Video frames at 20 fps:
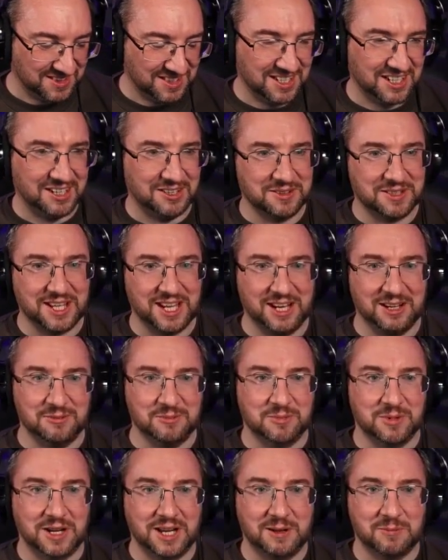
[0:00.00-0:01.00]
Okay,
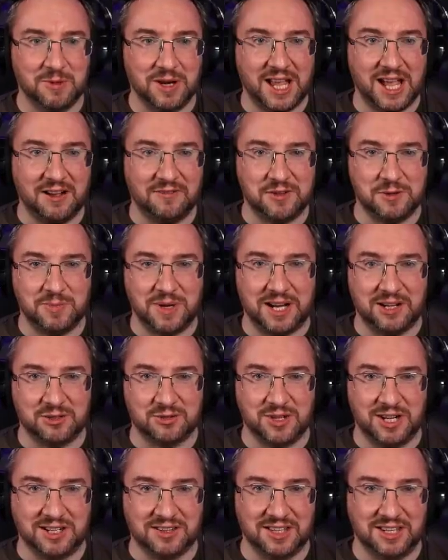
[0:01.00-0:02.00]
we have to
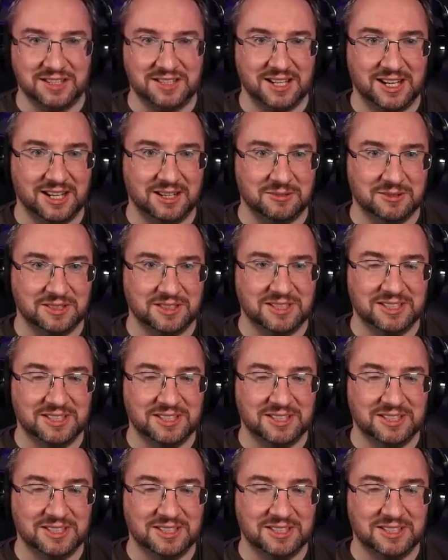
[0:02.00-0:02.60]
backtrack then now.